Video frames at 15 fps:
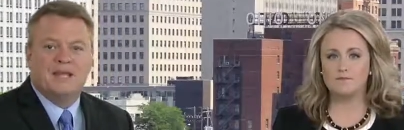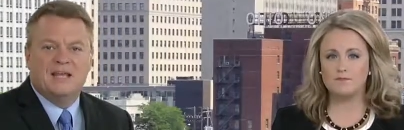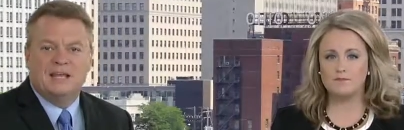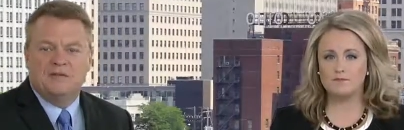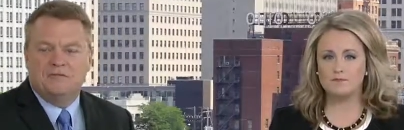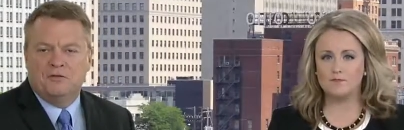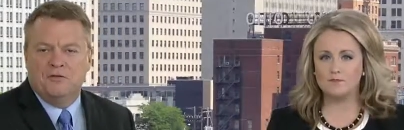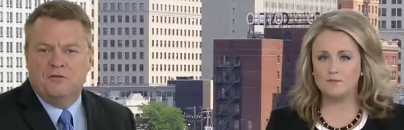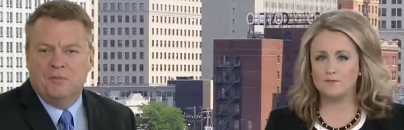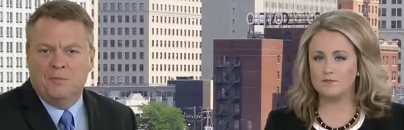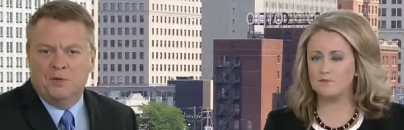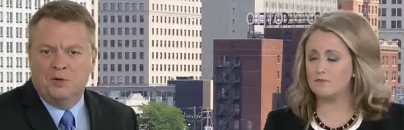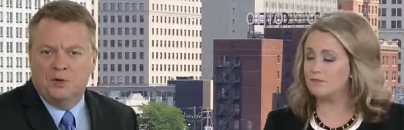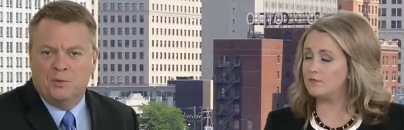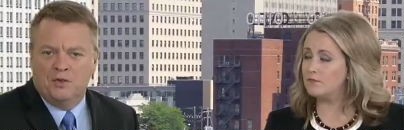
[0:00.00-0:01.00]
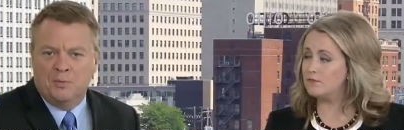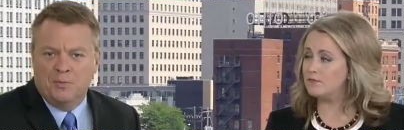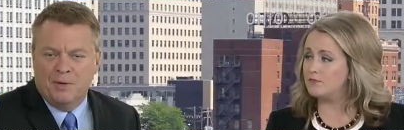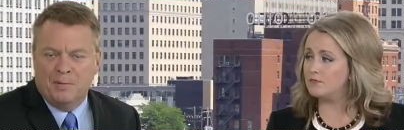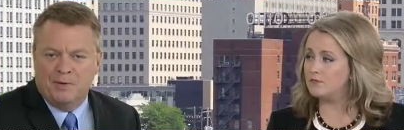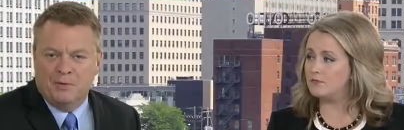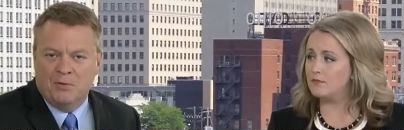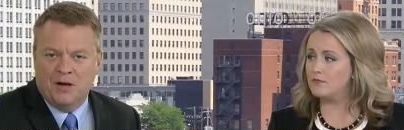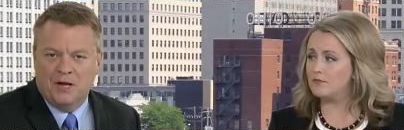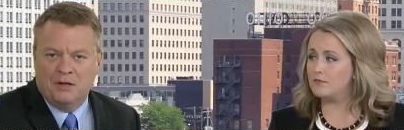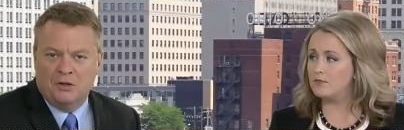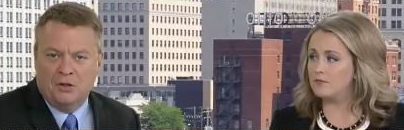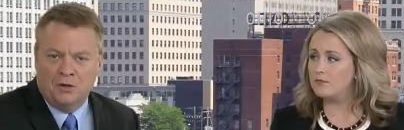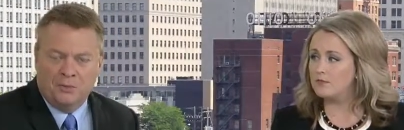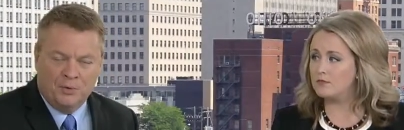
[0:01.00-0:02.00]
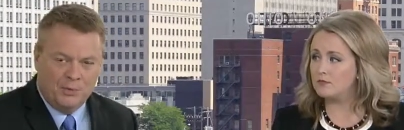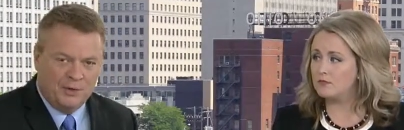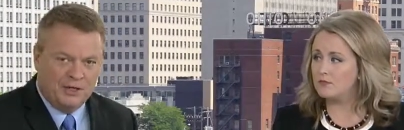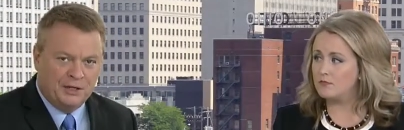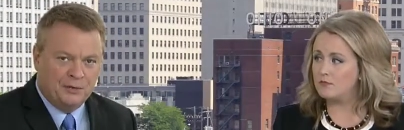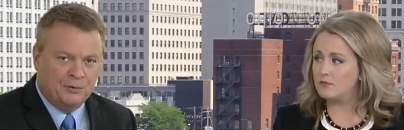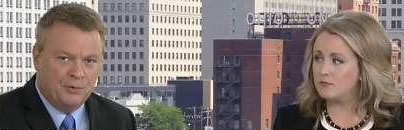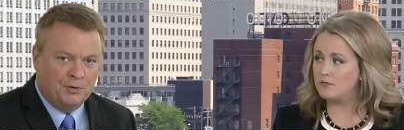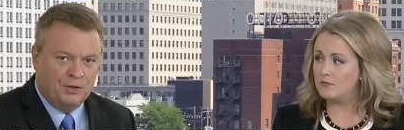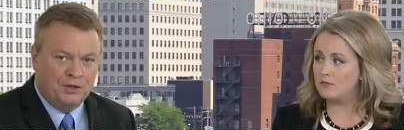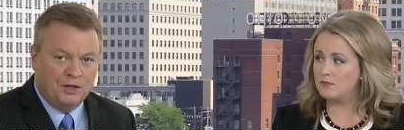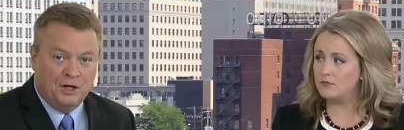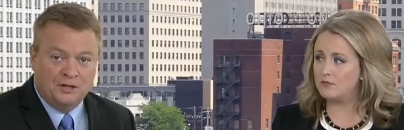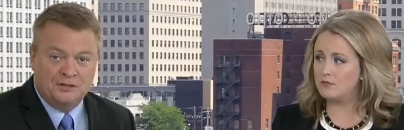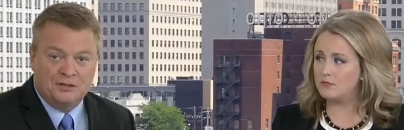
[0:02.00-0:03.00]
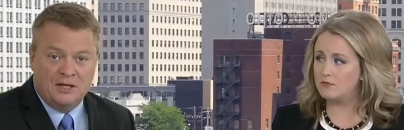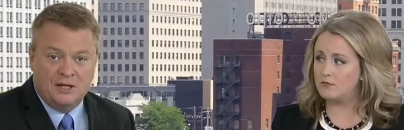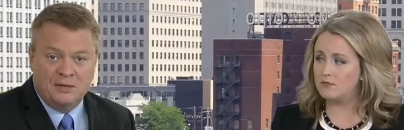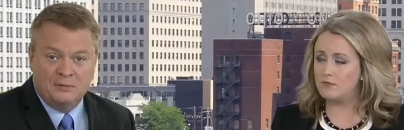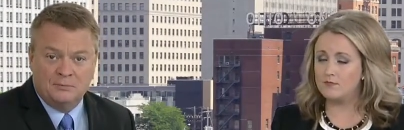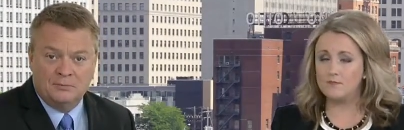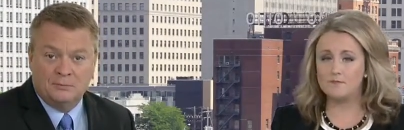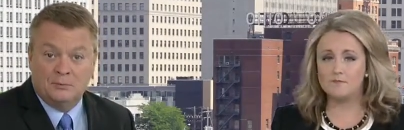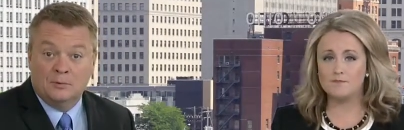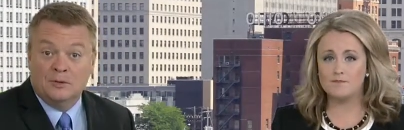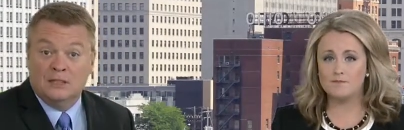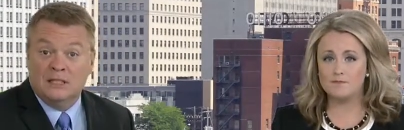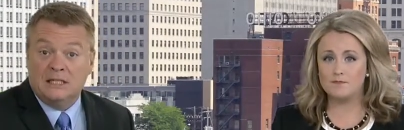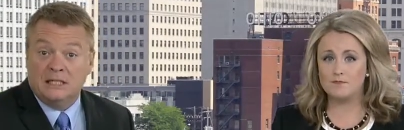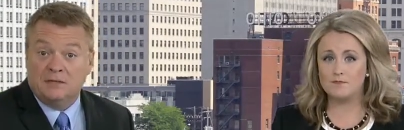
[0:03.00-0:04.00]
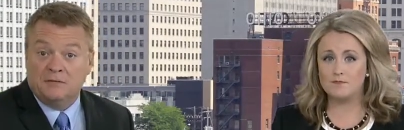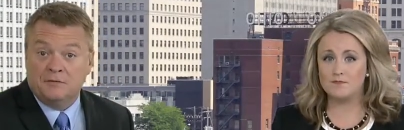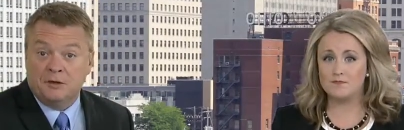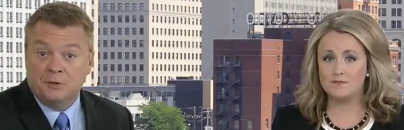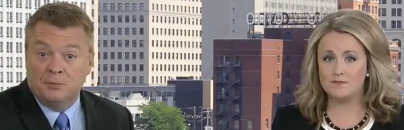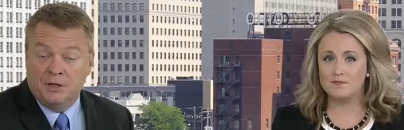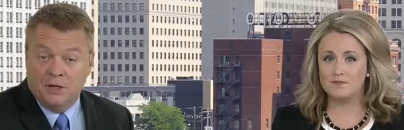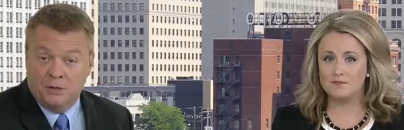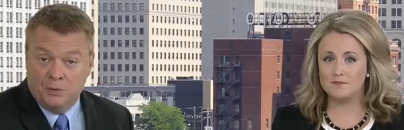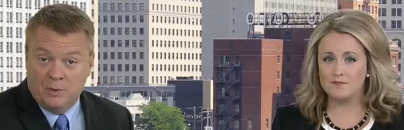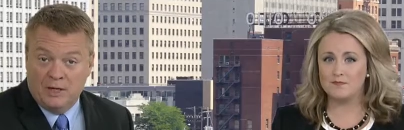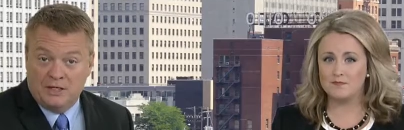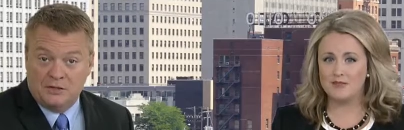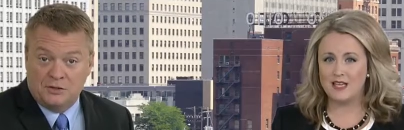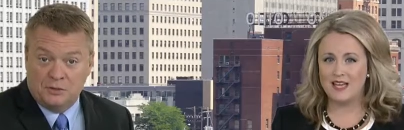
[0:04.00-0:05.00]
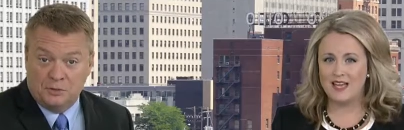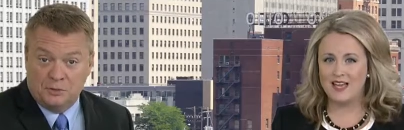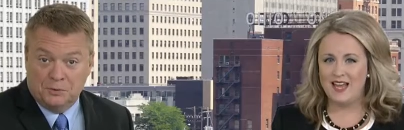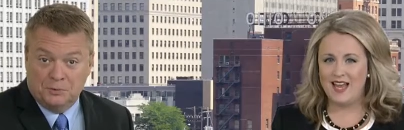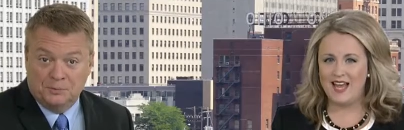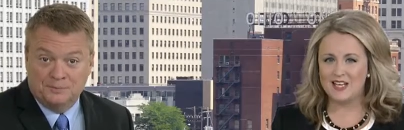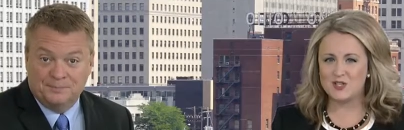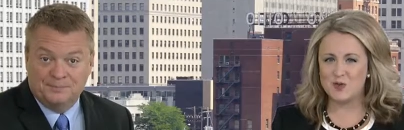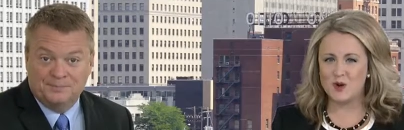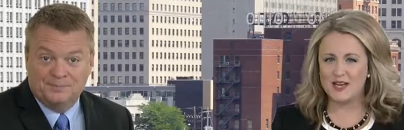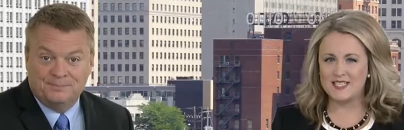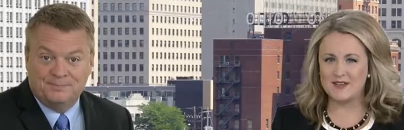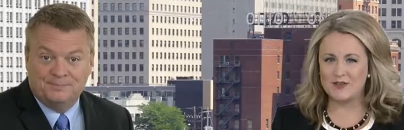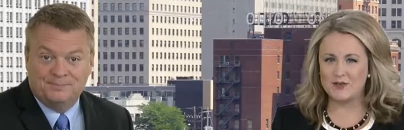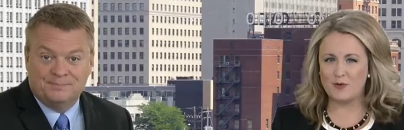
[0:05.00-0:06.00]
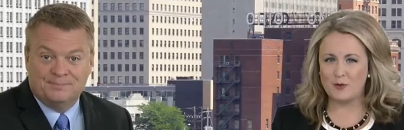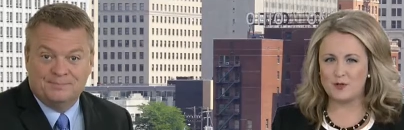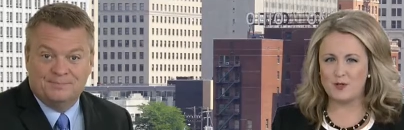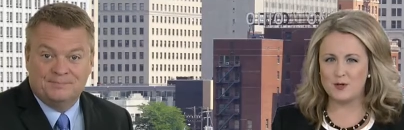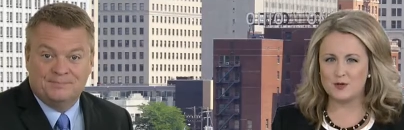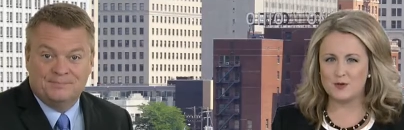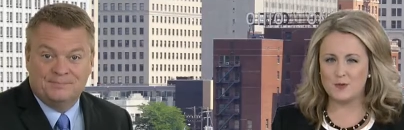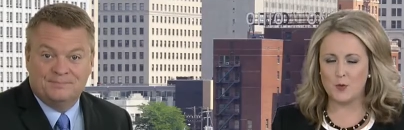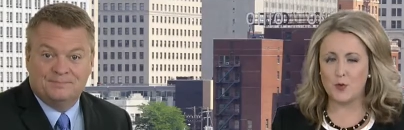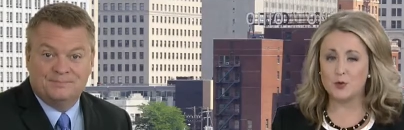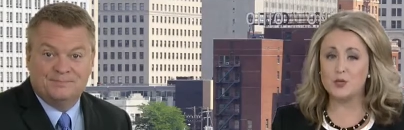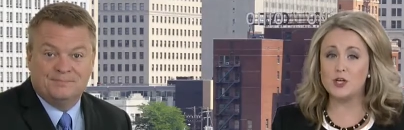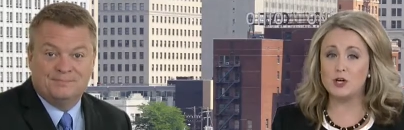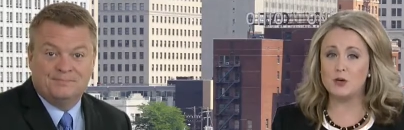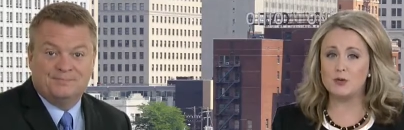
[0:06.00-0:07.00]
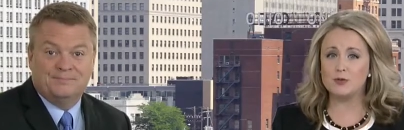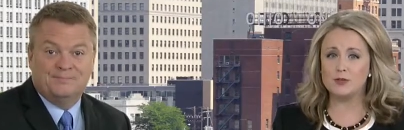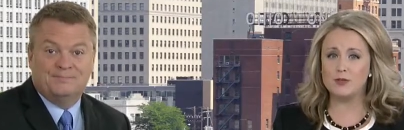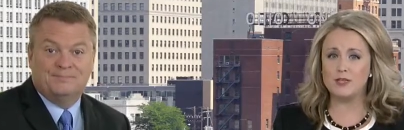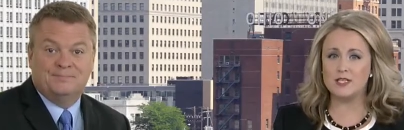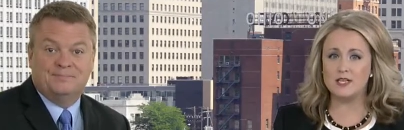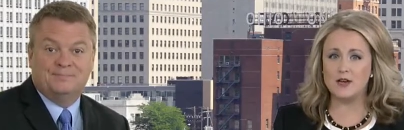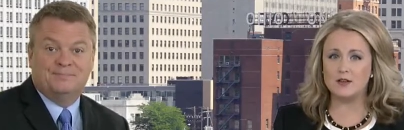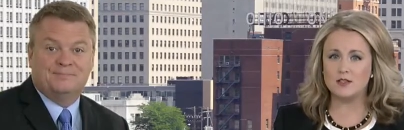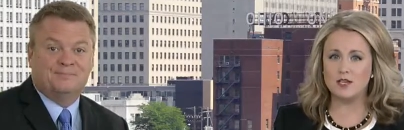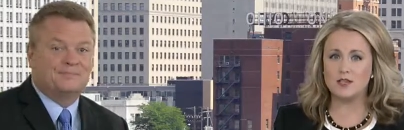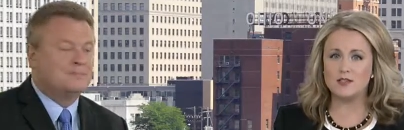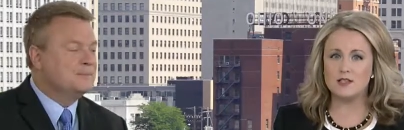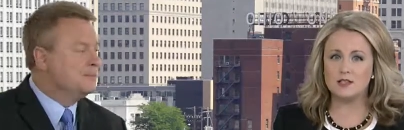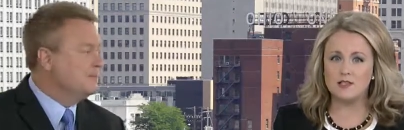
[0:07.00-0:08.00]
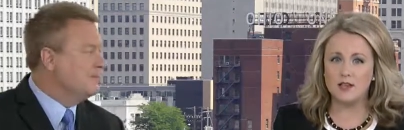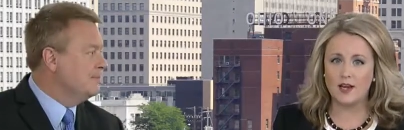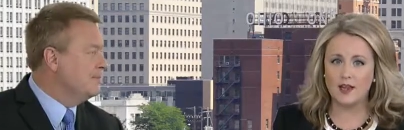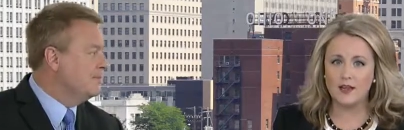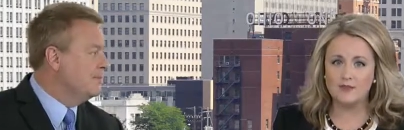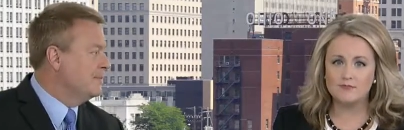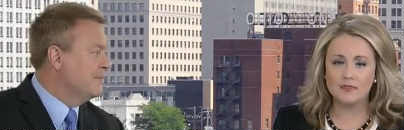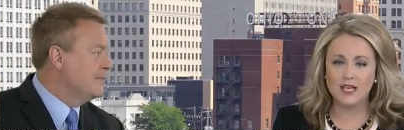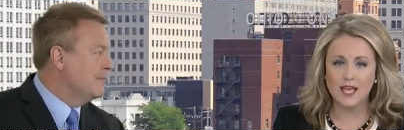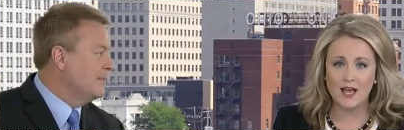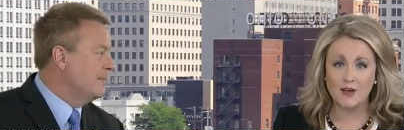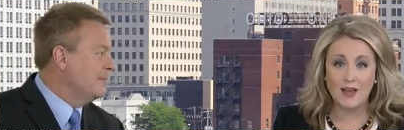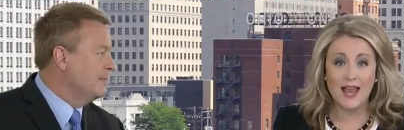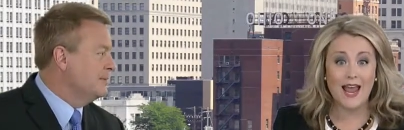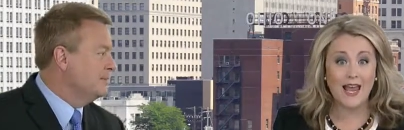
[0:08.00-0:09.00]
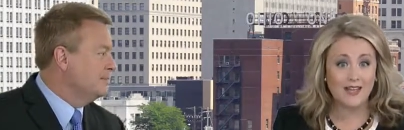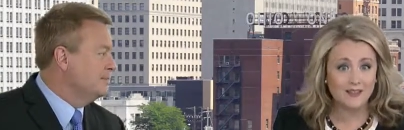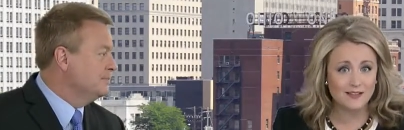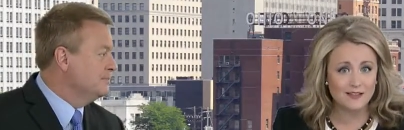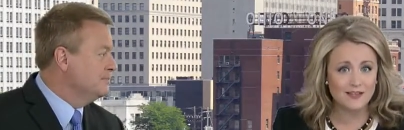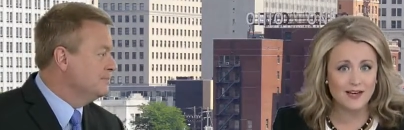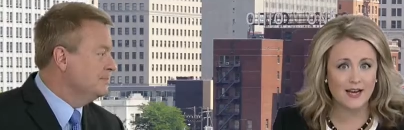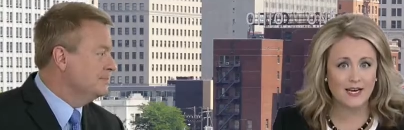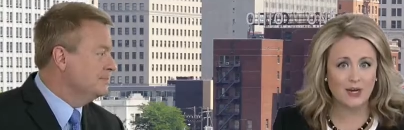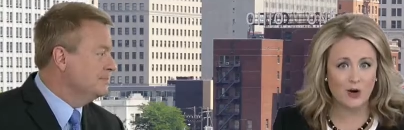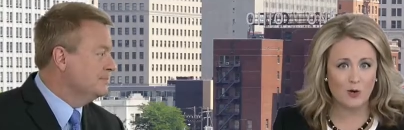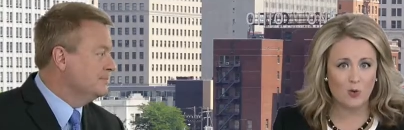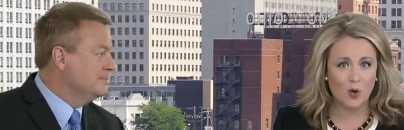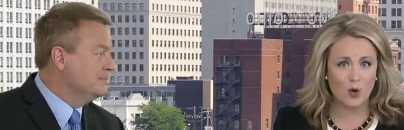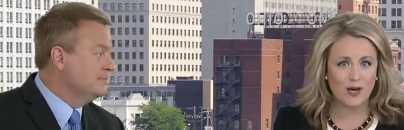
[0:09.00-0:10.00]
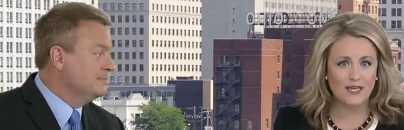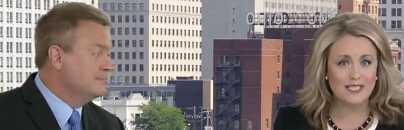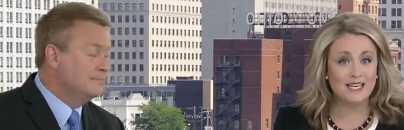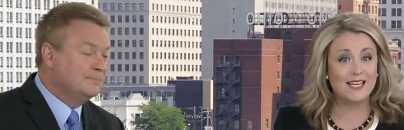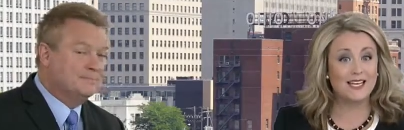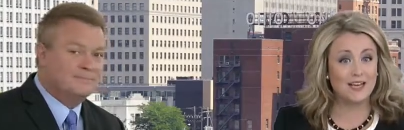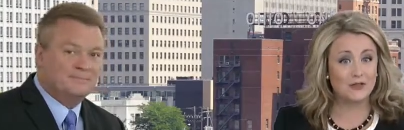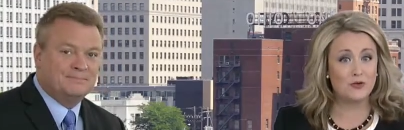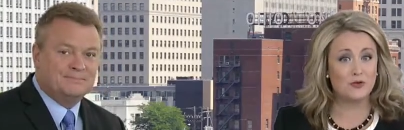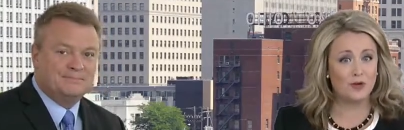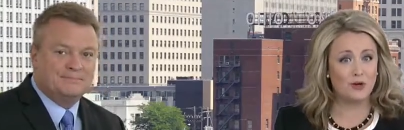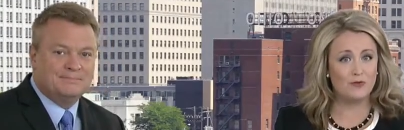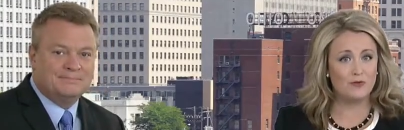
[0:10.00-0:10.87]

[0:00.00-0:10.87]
Speaker 1: If you're familiar with the bumpy ride along Meridian Road in Youngstown, relief could be on the way soon.
Speaker 2: As 27 First News reporter Jared Judy tells us, the city, the county, and the state are working to get the road